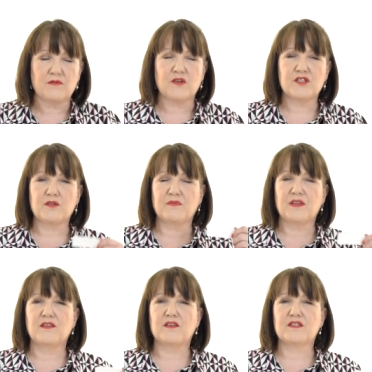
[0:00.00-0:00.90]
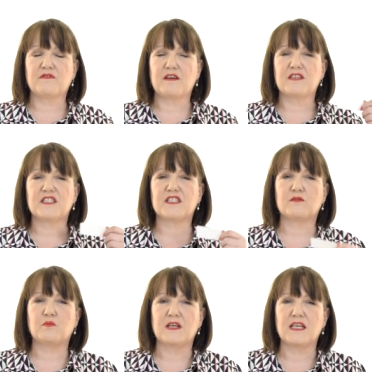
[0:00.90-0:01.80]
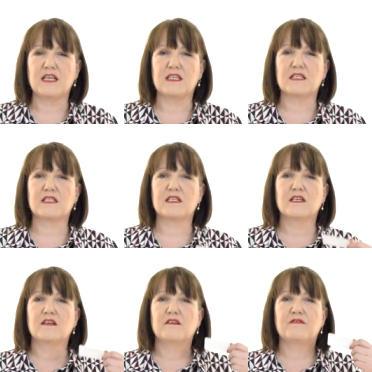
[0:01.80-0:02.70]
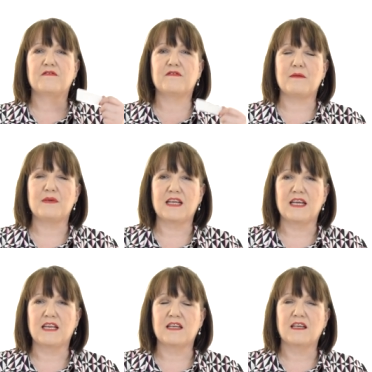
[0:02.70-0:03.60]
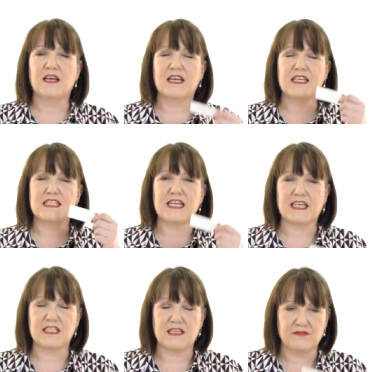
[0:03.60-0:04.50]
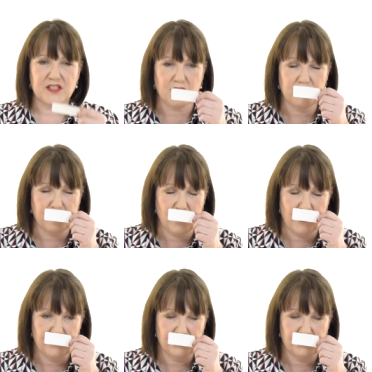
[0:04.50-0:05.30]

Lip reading: got something that's very sweet, feminine and addictive so far.